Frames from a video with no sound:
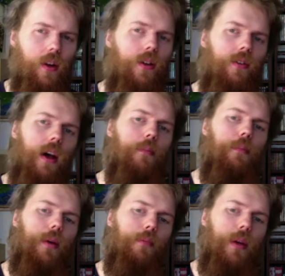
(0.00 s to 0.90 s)
going to
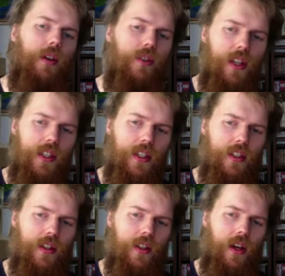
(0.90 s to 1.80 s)
happen because they
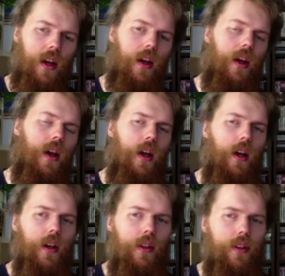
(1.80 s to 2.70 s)

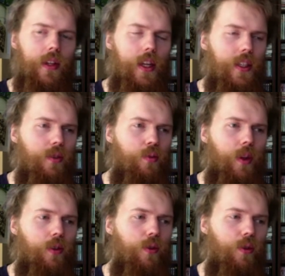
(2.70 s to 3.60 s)
just
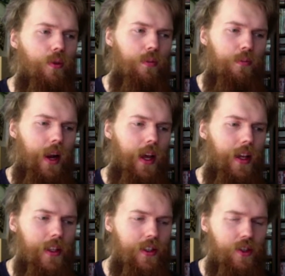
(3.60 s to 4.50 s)
want to
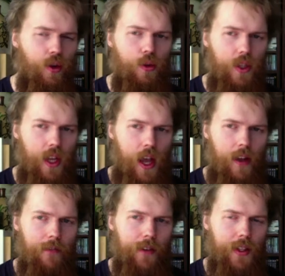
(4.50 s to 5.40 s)
play it so
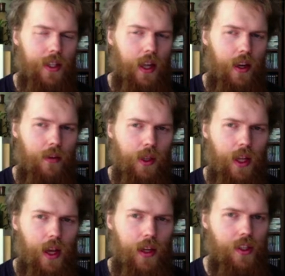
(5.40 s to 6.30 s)
safe as they did with
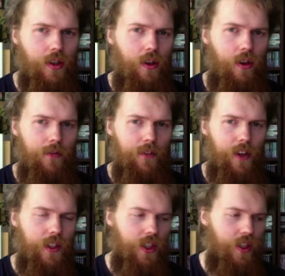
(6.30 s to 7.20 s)
the Hays Code of
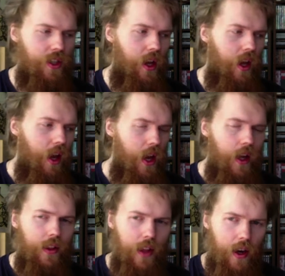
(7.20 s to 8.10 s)

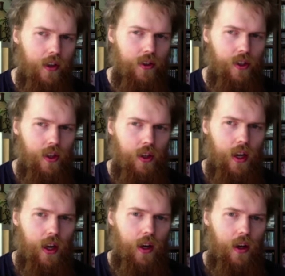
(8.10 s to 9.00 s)
there are
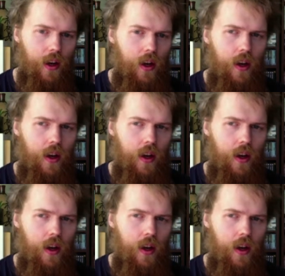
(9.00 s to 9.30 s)
certain